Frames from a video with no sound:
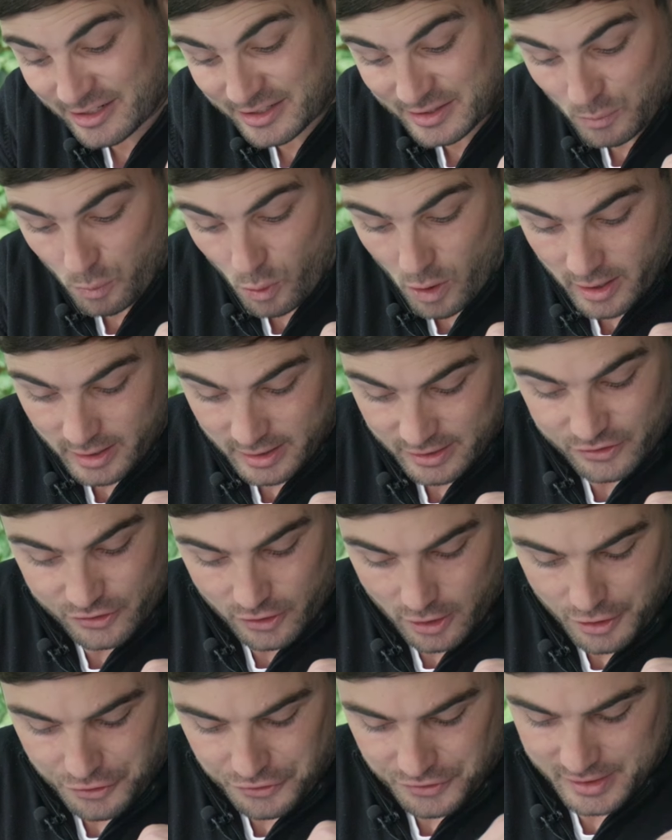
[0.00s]
there's a wireless
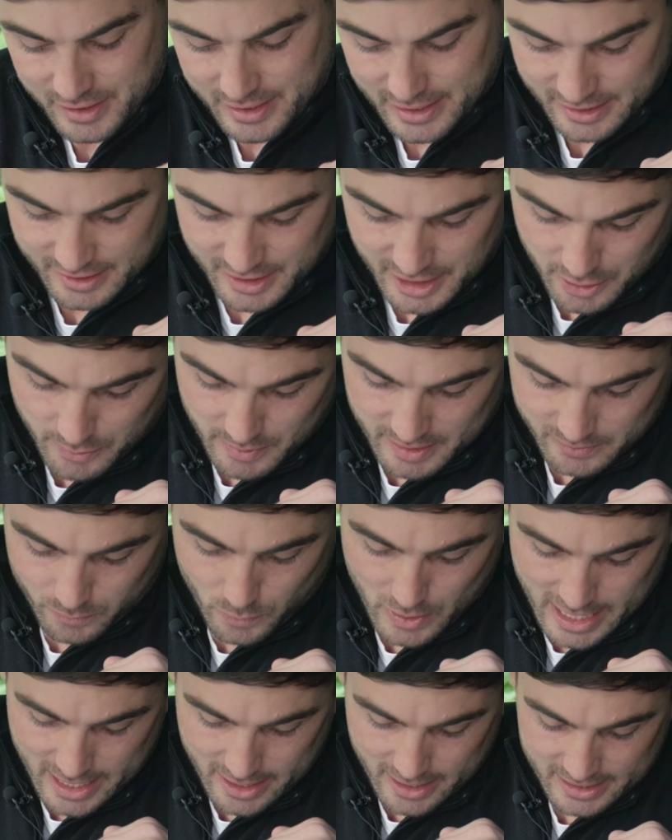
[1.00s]
charger in there too, as
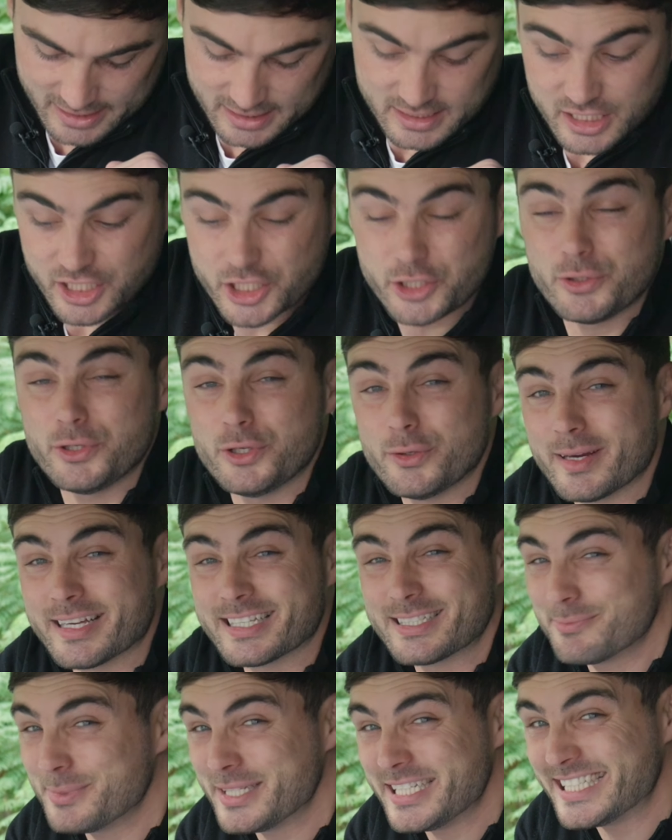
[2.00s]
well as two
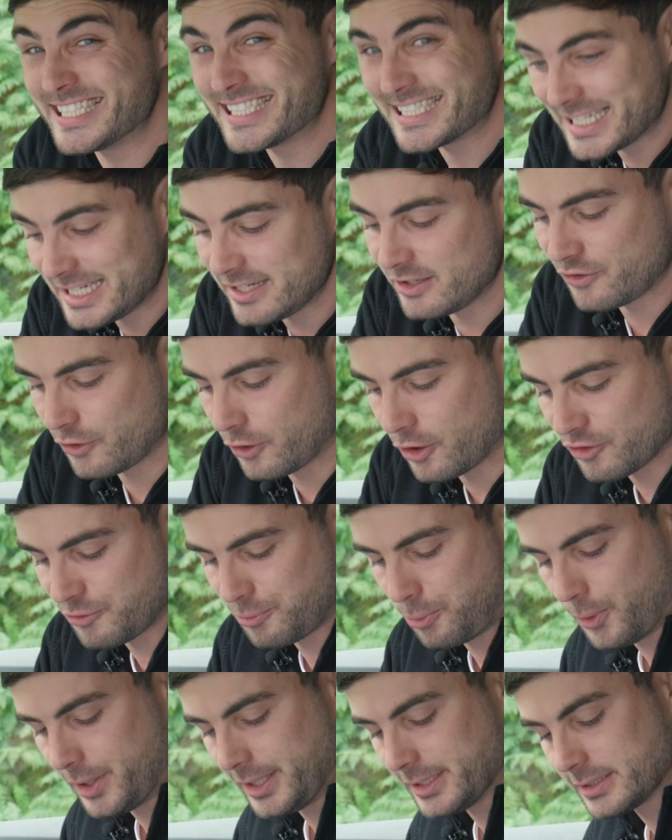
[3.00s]
USB-C charge
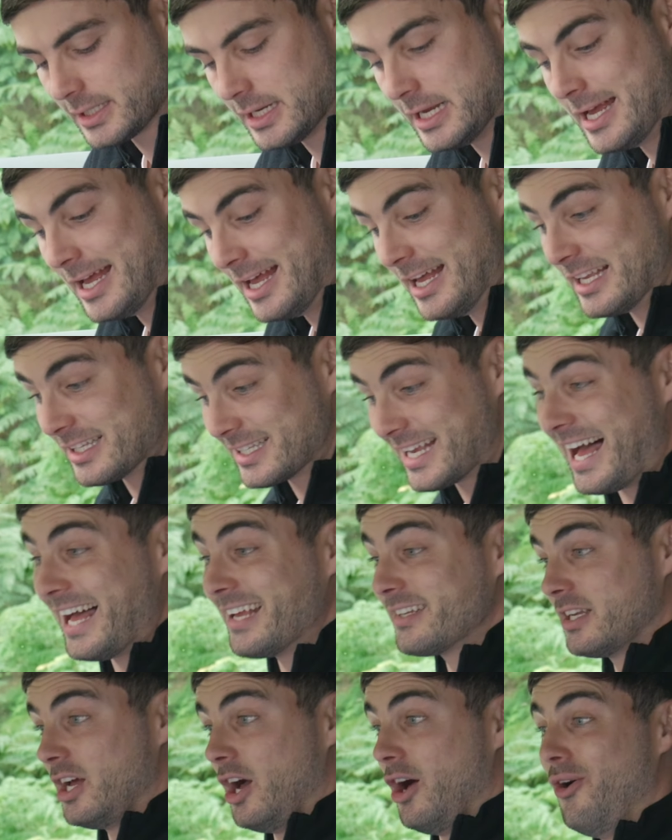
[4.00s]
points. So
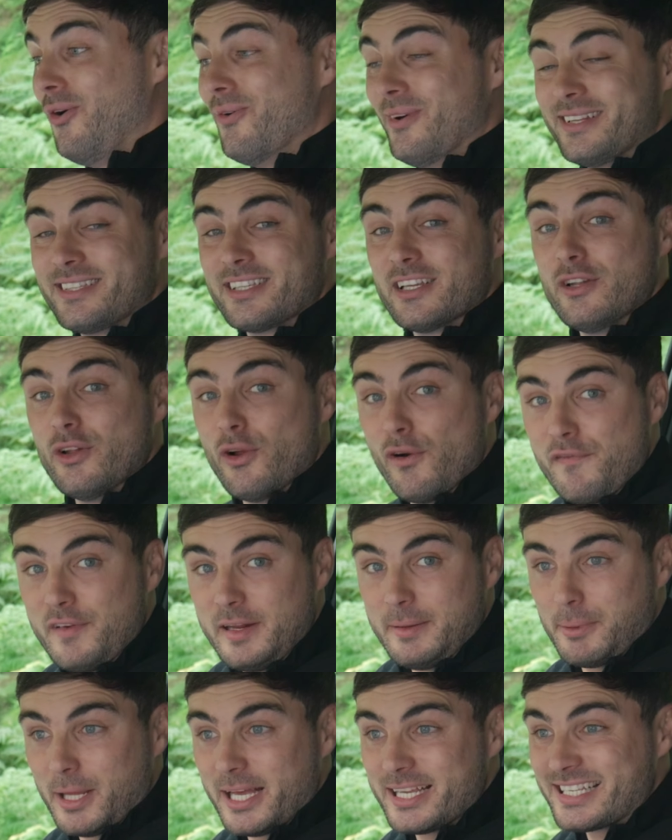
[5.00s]
as a whole, it's a
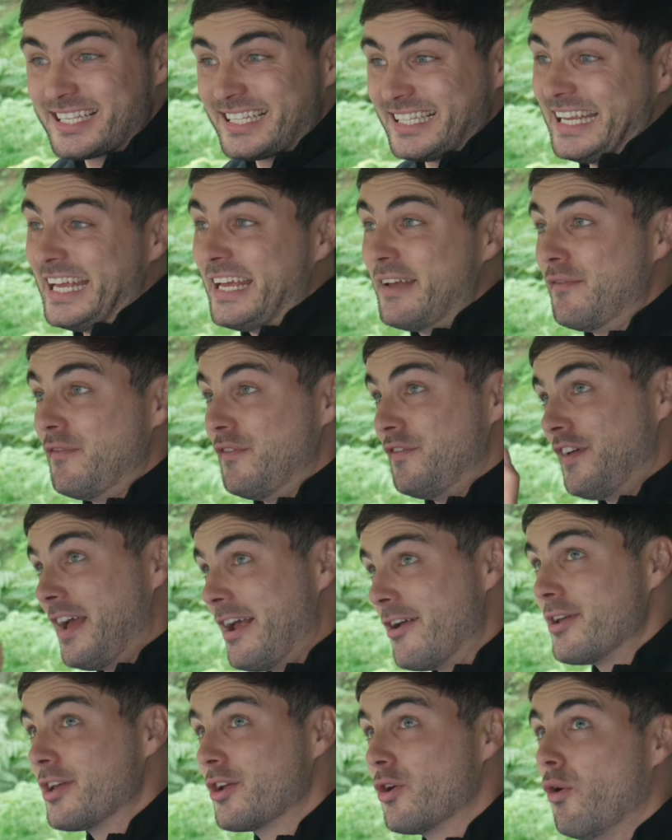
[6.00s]
lovely place to sit,
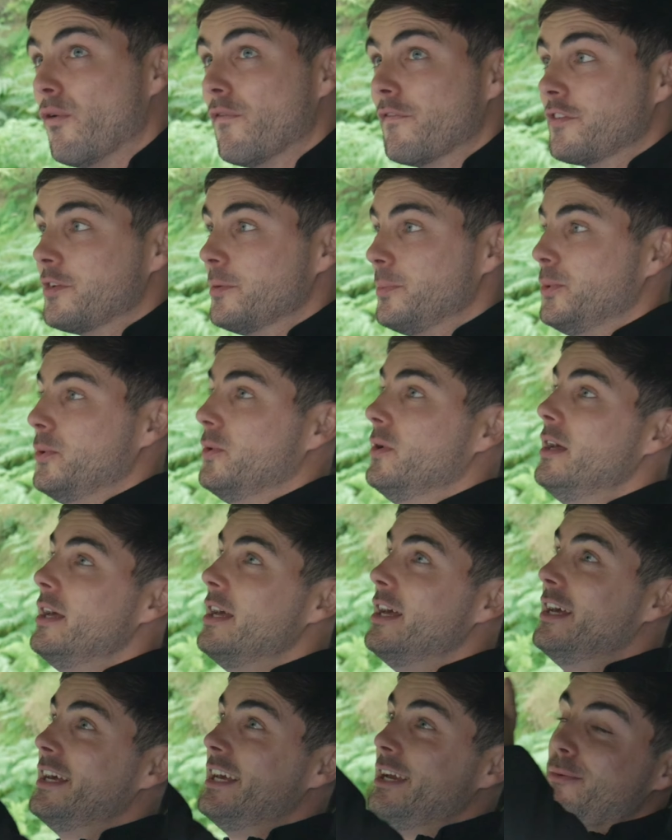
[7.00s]
very comfortable.
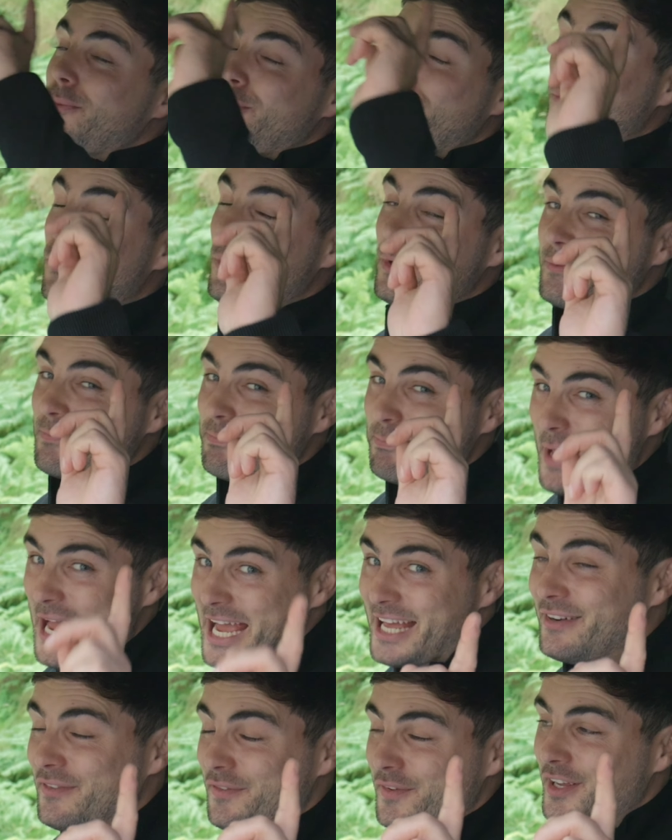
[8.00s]
It would
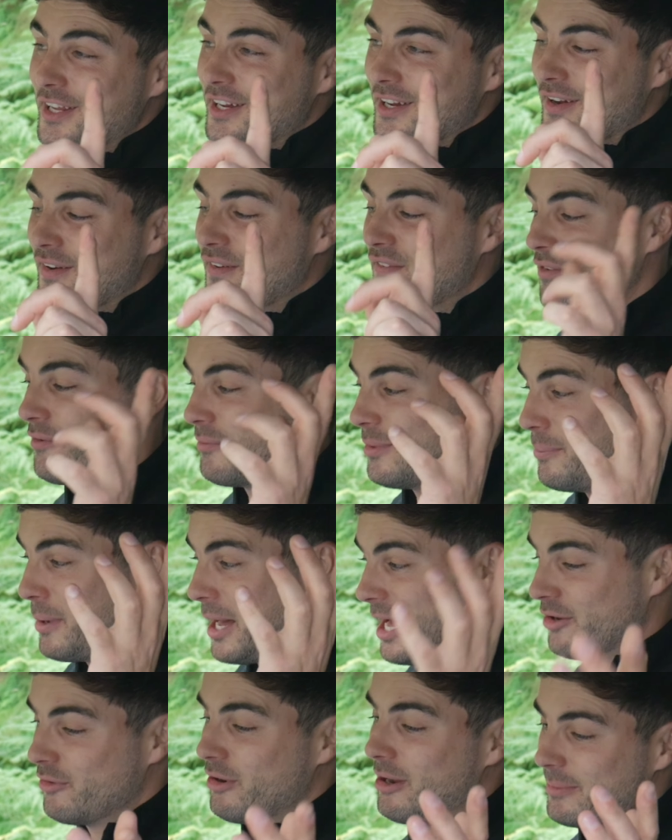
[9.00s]
benefit from a
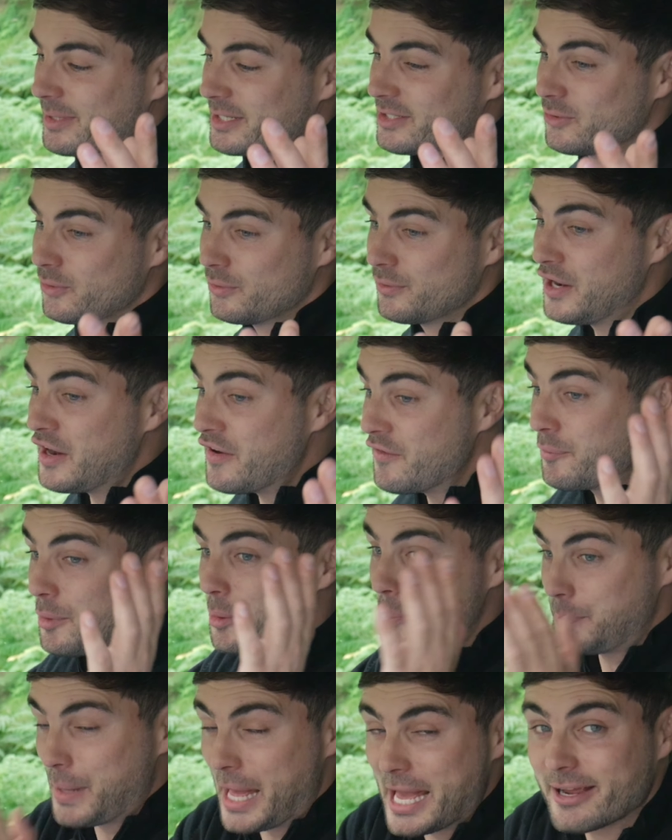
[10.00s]
panoramic sunroof,
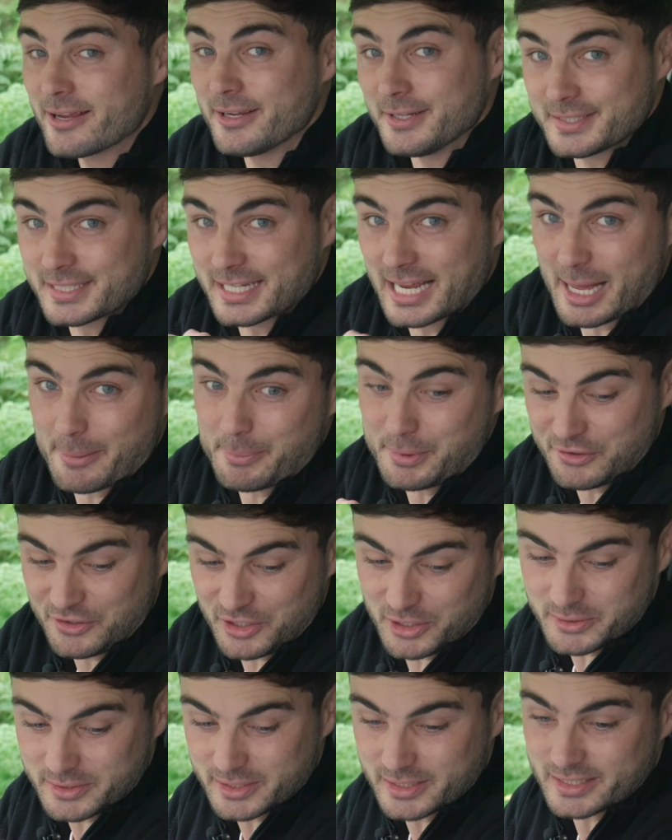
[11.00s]
but beggars can't be
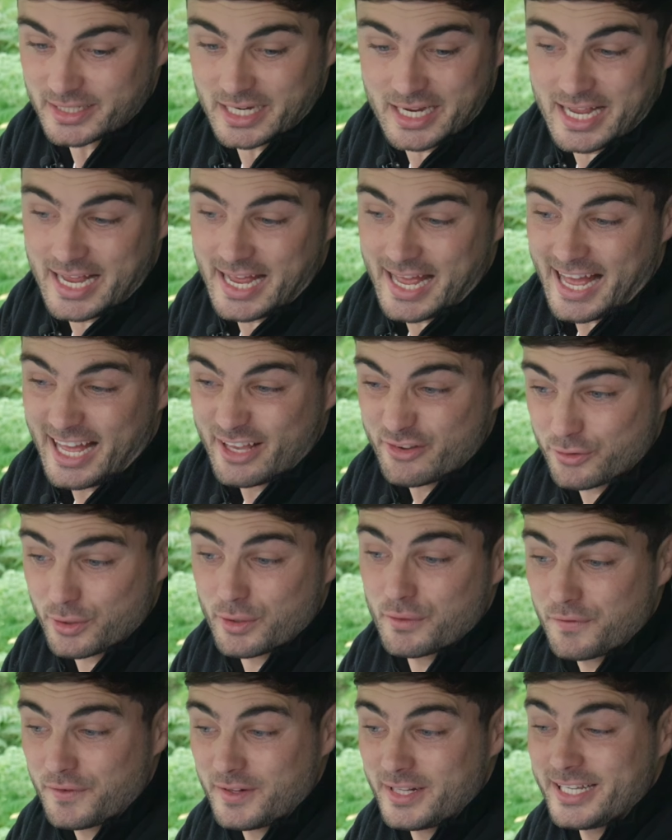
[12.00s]
choosers, and
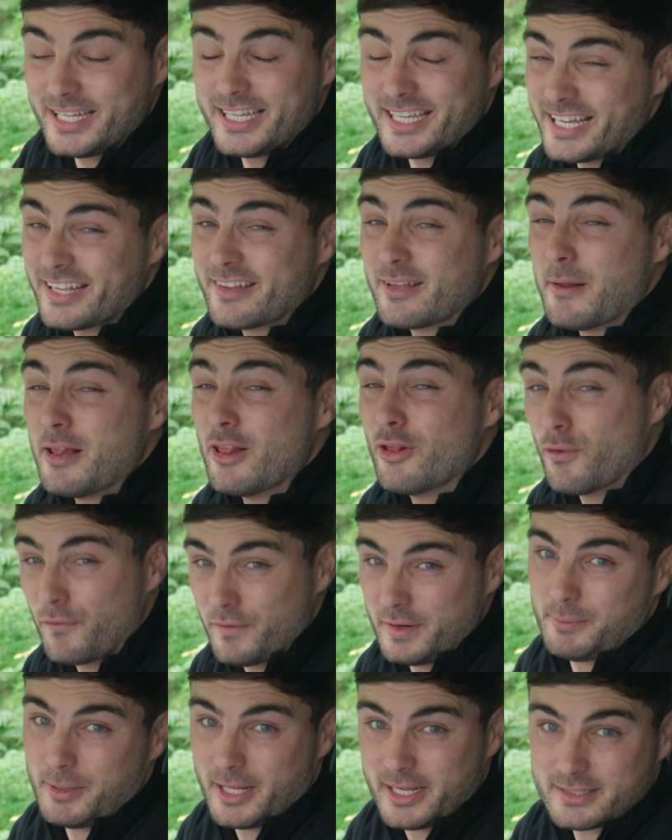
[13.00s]
truthfully, it's a
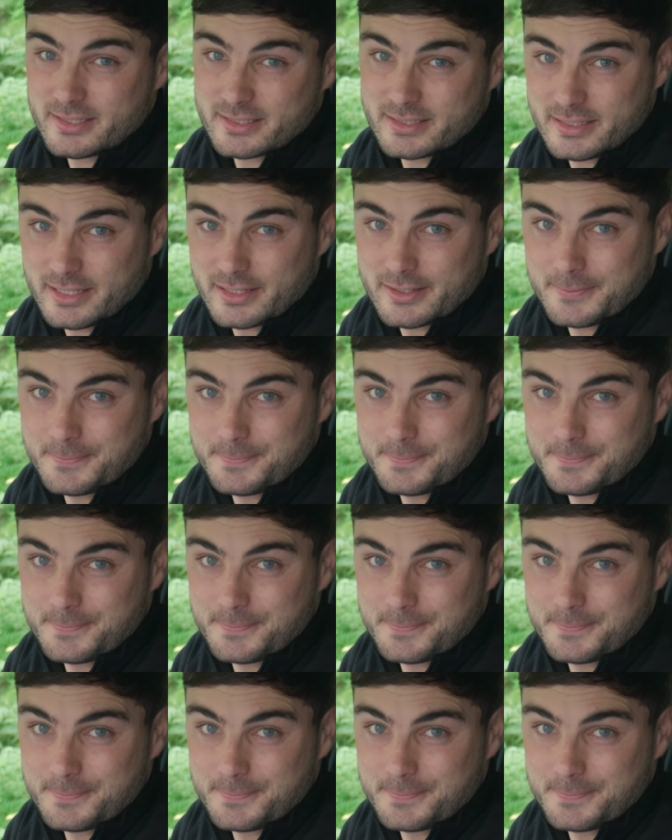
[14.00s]
lovely place to sit.